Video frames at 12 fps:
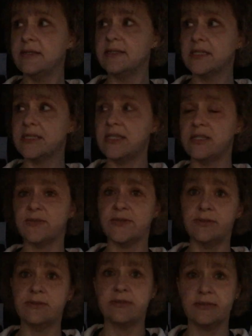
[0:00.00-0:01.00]

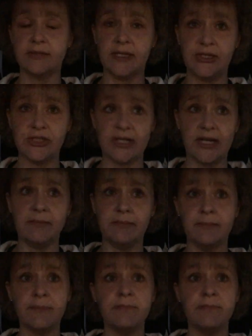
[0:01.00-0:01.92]
unsuccessful each time.